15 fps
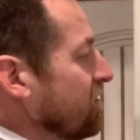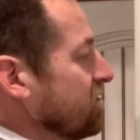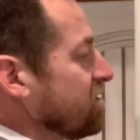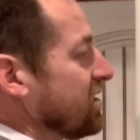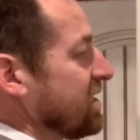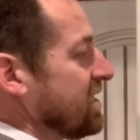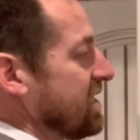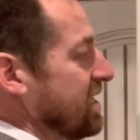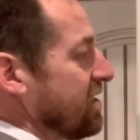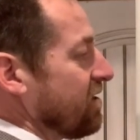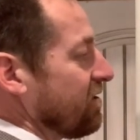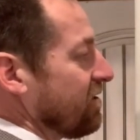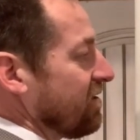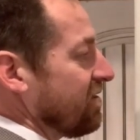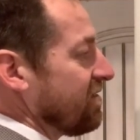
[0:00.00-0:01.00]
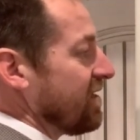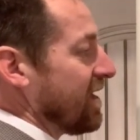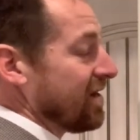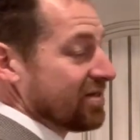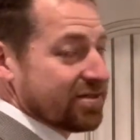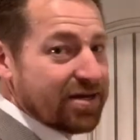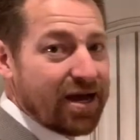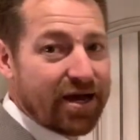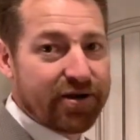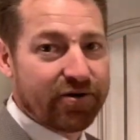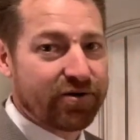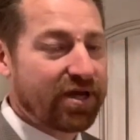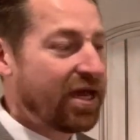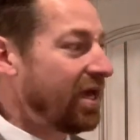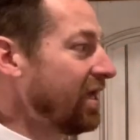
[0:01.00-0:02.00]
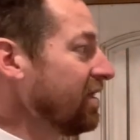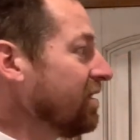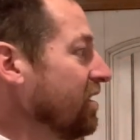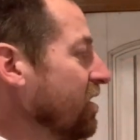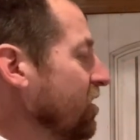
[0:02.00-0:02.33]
to here. That is not okay.